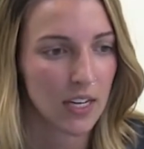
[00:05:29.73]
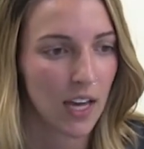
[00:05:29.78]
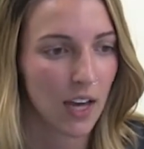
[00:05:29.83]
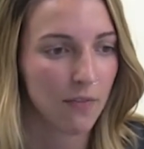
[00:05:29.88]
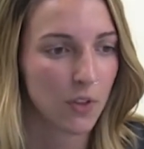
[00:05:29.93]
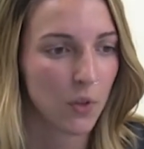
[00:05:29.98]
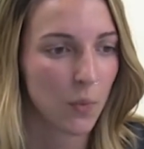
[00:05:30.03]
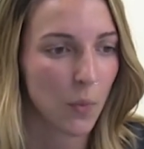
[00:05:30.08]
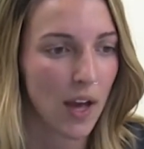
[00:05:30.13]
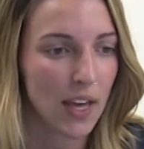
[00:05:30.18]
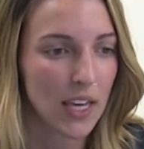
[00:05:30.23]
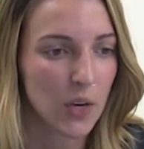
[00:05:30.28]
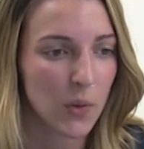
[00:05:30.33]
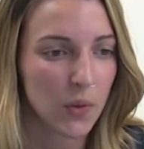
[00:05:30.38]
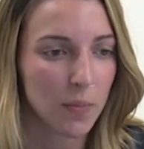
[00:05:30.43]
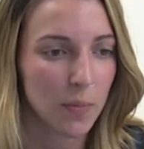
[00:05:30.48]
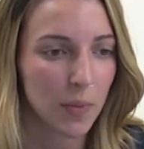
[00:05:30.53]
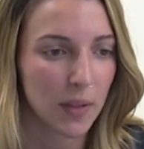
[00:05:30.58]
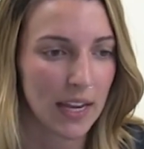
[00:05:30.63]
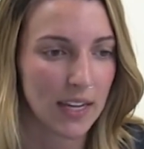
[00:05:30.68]
If you want
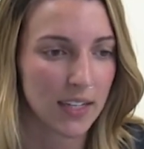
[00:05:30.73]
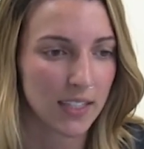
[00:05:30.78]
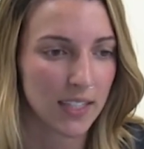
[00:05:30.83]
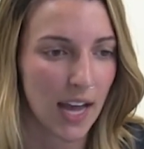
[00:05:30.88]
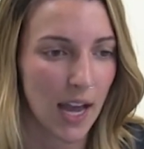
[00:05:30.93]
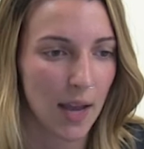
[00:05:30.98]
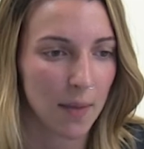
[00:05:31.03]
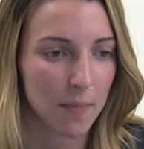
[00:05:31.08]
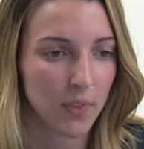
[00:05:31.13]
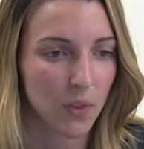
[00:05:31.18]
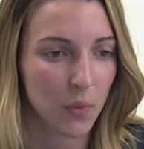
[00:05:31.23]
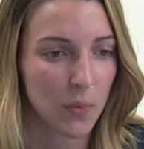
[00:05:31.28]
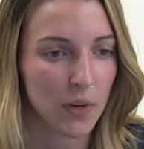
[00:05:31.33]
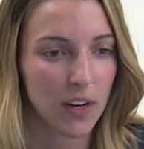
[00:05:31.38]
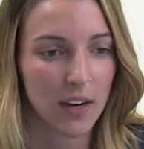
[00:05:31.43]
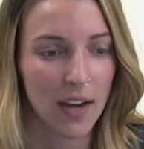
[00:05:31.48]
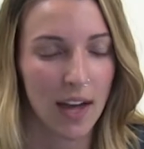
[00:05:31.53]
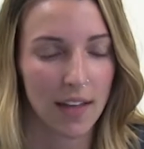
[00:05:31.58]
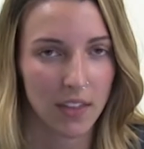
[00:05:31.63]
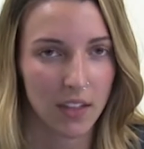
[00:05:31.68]
equal playing time, then we
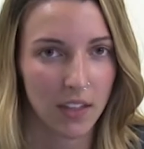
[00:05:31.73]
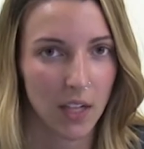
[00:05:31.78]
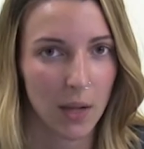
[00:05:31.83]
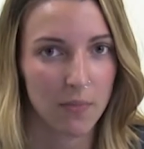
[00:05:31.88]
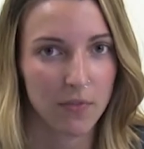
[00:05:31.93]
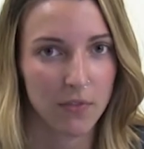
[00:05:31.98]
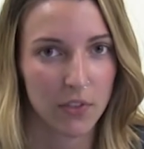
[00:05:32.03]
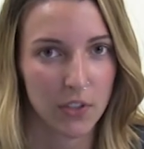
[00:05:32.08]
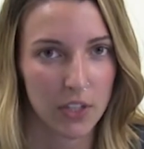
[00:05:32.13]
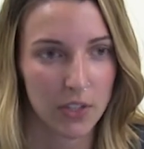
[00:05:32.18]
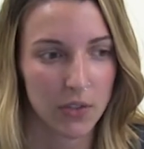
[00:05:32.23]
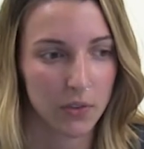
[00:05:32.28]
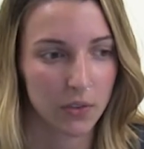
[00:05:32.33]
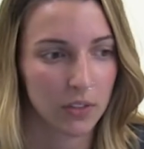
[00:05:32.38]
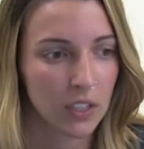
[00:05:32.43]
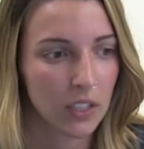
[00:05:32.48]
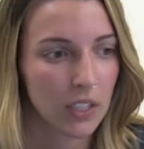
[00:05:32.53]
are not the club for you.